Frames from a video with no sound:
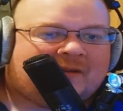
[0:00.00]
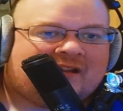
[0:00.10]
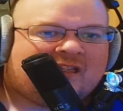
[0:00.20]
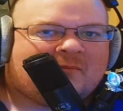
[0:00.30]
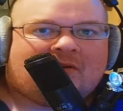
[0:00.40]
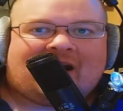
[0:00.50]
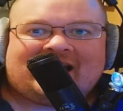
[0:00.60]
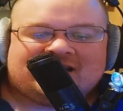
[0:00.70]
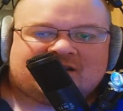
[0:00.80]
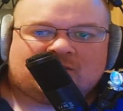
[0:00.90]
I mean, the
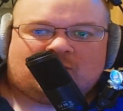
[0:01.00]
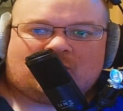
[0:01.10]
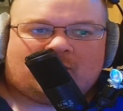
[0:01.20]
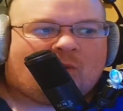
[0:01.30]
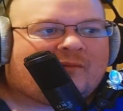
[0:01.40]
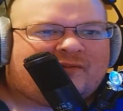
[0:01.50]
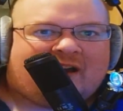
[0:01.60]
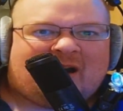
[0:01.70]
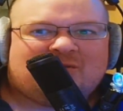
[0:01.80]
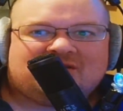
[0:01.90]
Marantz
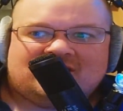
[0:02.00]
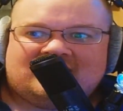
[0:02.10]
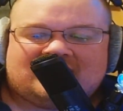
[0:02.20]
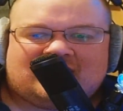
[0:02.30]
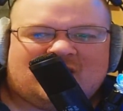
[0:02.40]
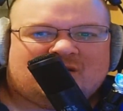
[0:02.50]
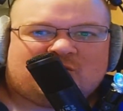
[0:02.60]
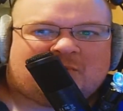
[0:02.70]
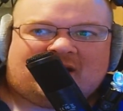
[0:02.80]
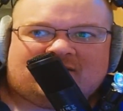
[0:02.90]
1000 goes
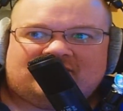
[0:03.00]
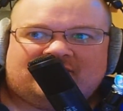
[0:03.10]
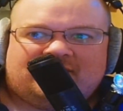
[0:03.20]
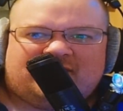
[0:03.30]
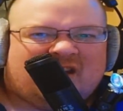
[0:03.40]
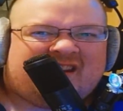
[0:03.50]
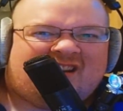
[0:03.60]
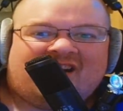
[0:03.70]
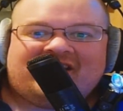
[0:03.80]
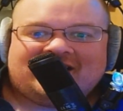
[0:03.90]
for about
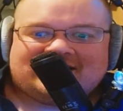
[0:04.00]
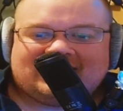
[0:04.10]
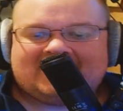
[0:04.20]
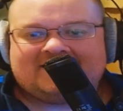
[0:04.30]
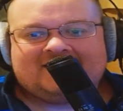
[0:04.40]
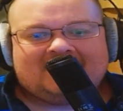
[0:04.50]
$39.99.